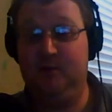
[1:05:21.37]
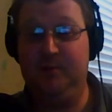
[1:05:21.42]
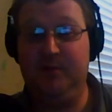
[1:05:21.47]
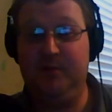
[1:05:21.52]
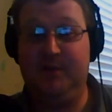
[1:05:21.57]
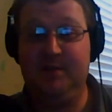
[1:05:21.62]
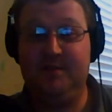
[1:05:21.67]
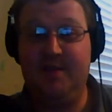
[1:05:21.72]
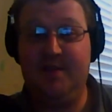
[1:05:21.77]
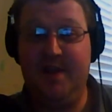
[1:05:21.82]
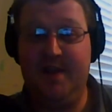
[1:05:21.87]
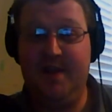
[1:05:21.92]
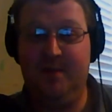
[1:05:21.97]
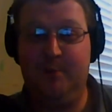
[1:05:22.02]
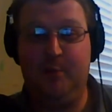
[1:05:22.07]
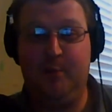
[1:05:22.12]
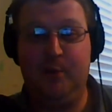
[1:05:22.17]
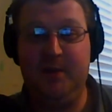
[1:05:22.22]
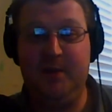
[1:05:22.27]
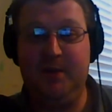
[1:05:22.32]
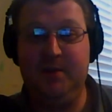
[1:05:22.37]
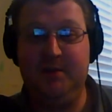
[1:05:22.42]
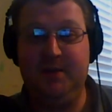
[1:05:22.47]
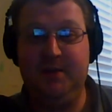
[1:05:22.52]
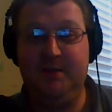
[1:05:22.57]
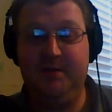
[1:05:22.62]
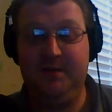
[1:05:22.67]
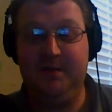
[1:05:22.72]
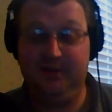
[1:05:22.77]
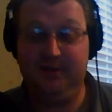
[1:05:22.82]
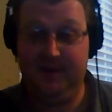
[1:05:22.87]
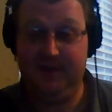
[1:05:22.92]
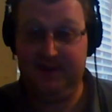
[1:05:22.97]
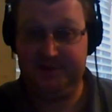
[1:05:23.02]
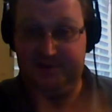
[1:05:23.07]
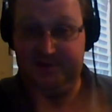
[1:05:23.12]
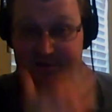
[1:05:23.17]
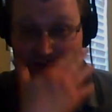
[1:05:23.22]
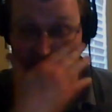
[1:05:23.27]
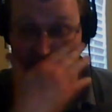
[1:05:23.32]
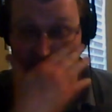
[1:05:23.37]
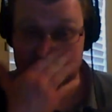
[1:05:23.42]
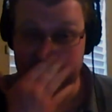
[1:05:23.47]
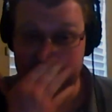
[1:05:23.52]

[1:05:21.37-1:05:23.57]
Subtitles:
because they had a pretty good defense last year.